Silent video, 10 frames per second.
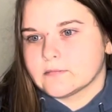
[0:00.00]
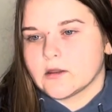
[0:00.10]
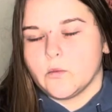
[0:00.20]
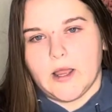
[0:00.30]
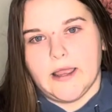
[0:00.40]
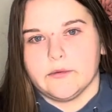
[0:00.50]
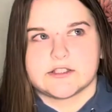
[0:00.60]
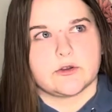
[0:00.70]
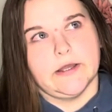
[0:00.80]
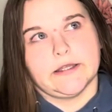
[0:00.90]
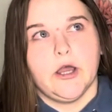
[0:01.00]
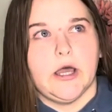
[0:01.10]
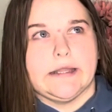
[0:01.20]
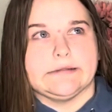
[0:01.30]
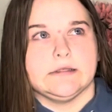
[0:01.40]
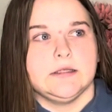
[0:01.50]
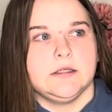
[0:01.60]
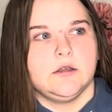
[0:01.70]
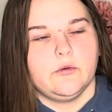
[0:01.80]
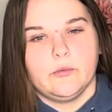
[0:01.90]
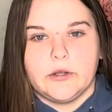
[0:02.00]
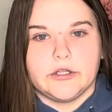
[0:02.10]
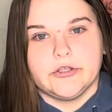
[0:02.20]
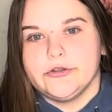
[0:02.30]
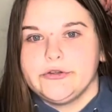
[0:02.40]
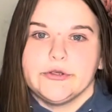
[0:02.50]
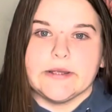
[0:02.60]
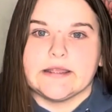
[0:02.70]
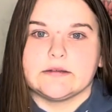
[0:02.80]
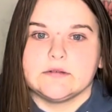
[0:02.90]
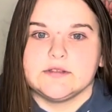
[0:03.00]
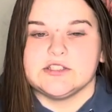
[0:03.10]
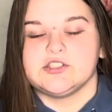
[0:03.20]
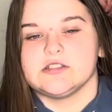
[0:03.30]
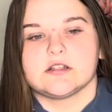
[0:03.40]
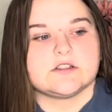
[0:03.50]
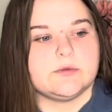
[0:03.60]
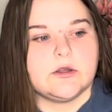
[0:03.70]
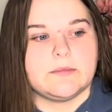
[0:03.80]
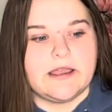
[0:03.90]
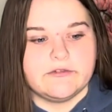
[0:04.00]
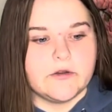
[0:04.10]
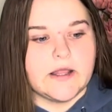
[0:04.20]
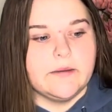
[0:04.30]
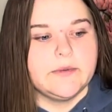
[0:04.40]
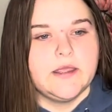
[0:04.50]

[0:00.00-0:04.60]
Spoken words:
Why? What's going on? What are you doing? Then she started blowing my phone up.